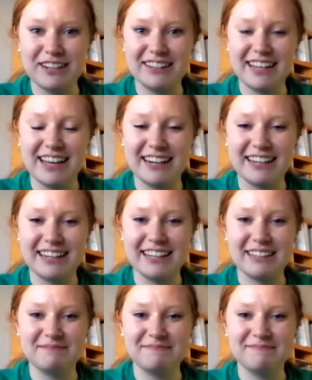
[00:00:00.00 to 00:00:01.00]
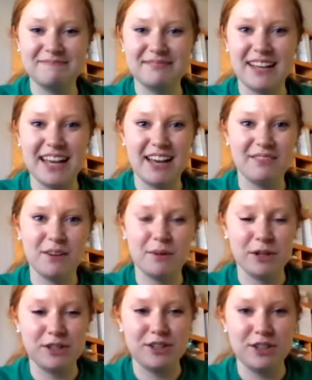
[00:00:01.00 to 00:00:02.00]
here that I have all
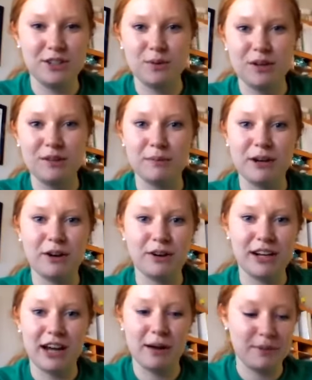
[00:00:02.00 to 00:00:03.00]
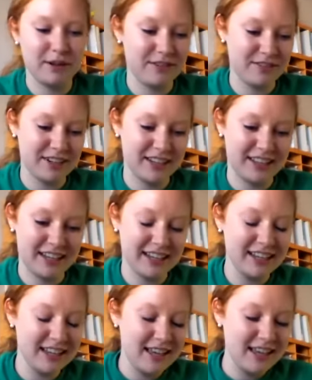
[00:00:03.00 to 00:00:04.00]
my sheets with, my hard copy of
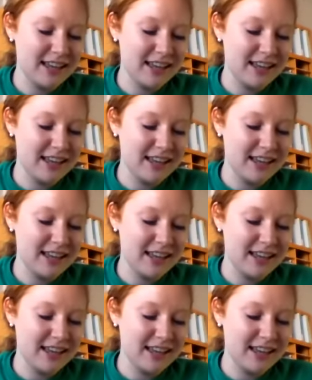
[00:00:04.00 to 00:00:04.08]
everything.